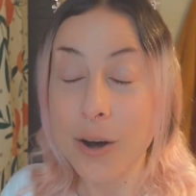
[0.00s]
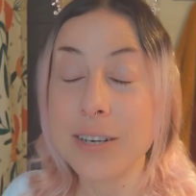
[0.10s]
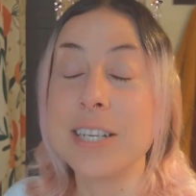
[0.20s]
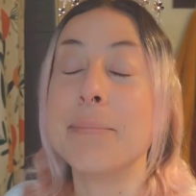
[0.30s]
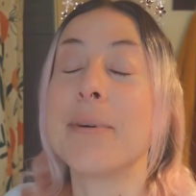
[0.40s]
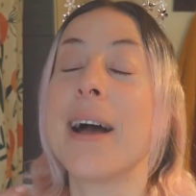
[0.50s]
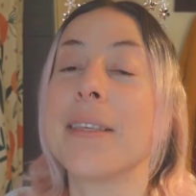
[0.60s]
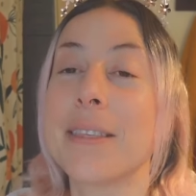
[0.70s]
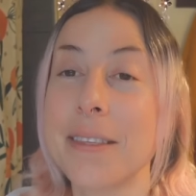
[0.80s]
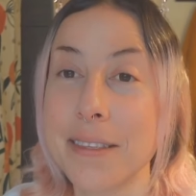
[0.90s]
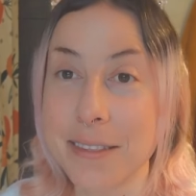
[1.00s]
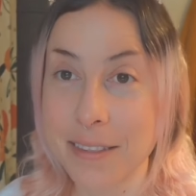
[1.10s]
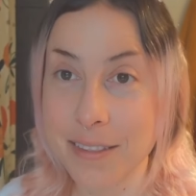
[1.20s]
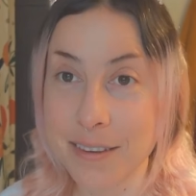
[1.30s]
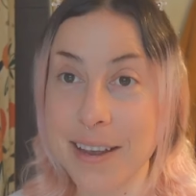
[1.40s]
Deep breath.
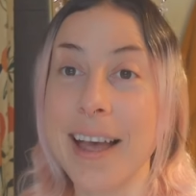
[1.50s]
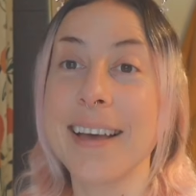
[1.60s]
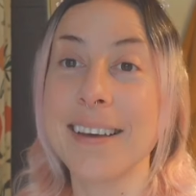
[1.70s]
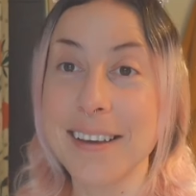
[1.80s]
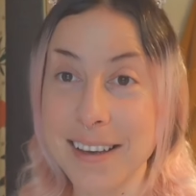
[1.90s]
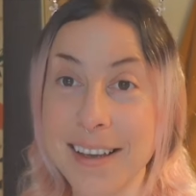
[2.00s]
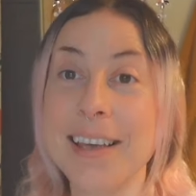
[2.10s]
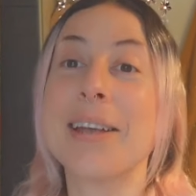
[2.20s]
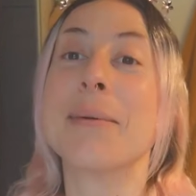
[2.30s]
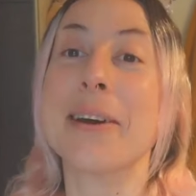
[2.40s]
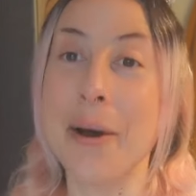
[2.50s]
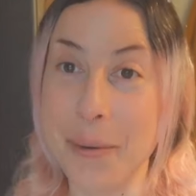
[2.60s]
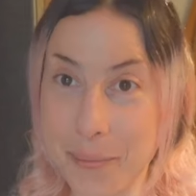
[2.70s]
Okay, here we go.